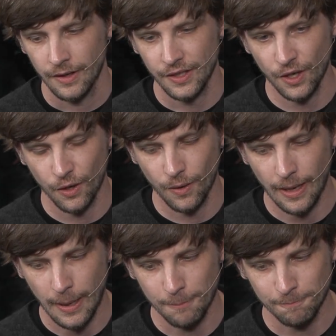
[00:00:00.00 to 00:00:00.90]
You know,
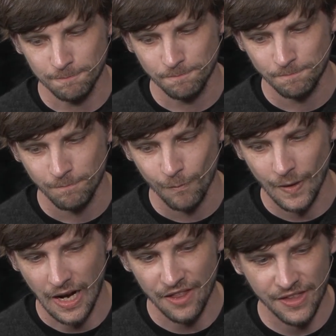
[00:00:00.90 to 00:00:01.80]
um,
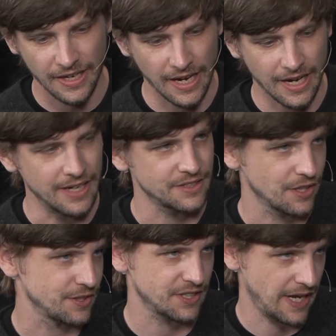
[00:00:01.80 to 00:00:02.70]
I think AI is here
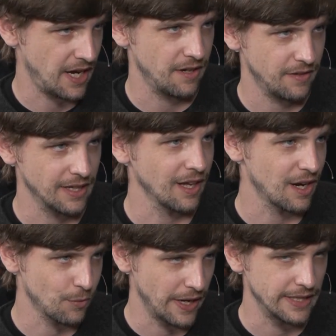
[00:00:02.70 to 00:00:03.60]
to stay in sure. a lot
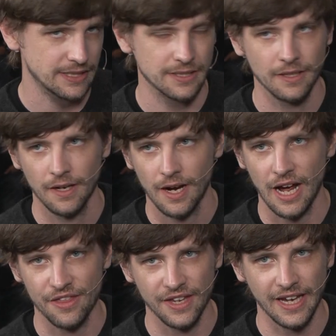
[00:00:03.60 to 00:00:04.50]
of ways.
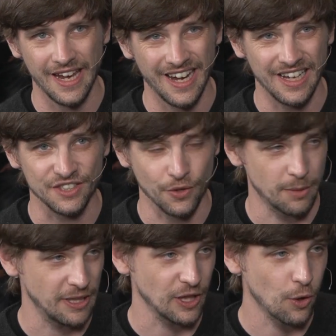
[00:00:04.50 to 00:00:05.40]
I think AI is going
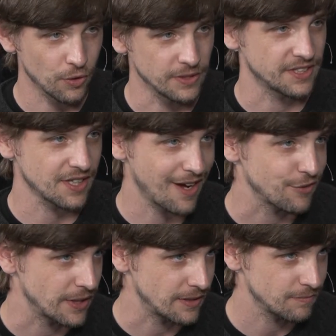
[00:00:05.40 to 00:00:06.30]
to be local and
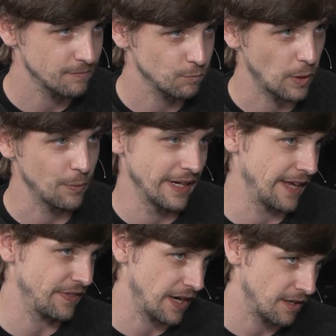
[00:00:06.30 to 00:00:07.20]
sovereign when we
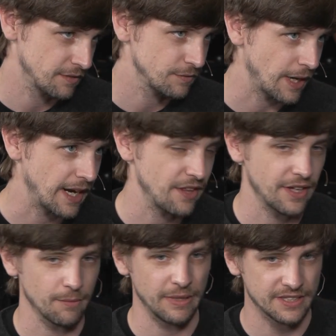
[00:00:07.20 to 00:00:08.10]
get there, right? I
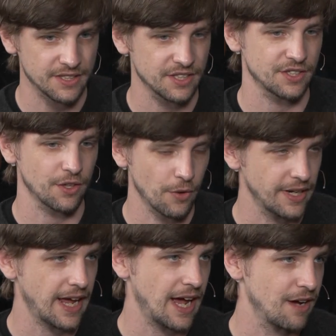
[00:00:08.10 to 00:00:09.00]
think businesses are going
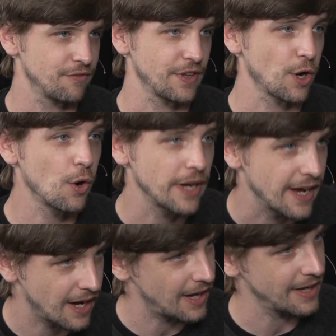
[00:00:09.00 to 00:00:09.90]
to have their own
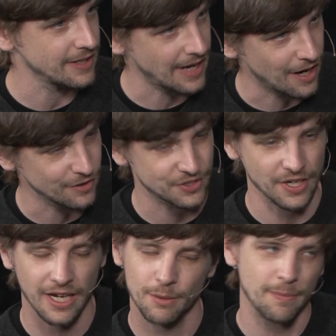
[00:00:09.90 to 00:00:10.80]
AI in-house. They're
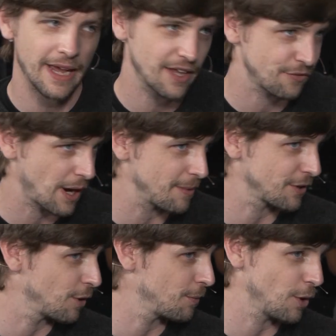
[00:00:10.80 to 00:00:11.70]
not going to be paying Anthropic
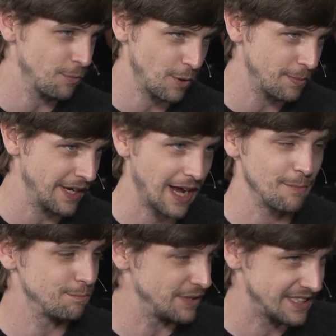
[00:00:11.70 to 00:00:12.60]
or OpenAI
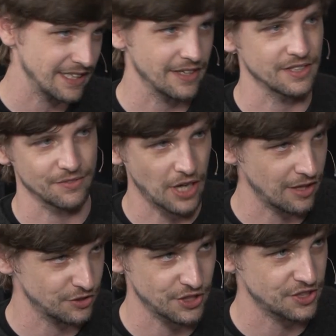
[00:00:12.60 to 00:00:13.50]
bazillions of
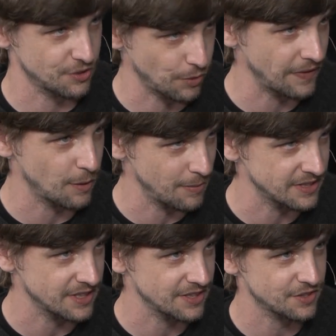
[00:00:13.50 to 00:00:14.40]
dollars just to run their
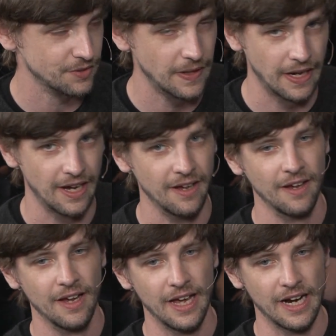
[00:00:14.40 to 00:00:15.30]
business. Uh,
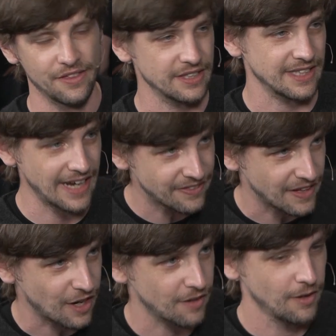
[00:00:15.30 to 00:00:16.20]
and I think to get
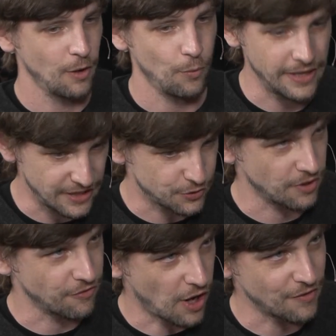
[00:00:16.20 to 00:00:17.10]
there, we need to
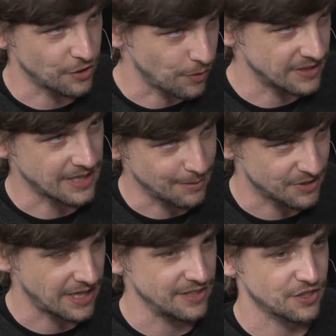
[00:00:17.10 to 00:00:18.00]
evolve on the runtime
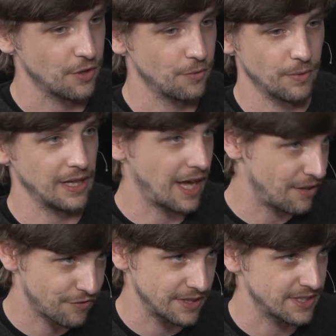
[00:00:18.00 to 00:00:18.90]
side. So
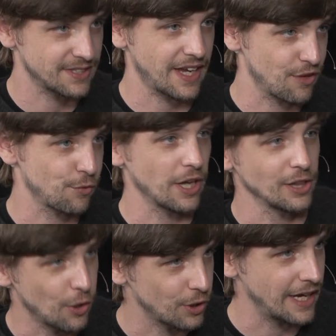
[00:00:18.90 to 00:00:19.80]
Elide, for instance, can run
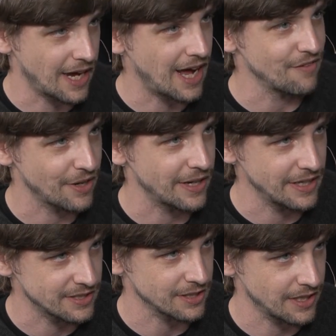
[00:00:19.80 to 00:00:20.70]
local AI very
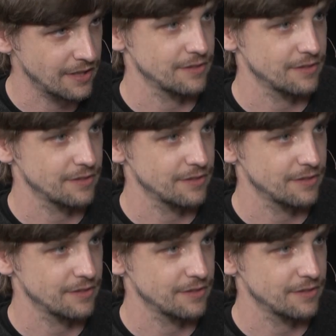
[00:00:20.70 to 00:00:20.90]
easily.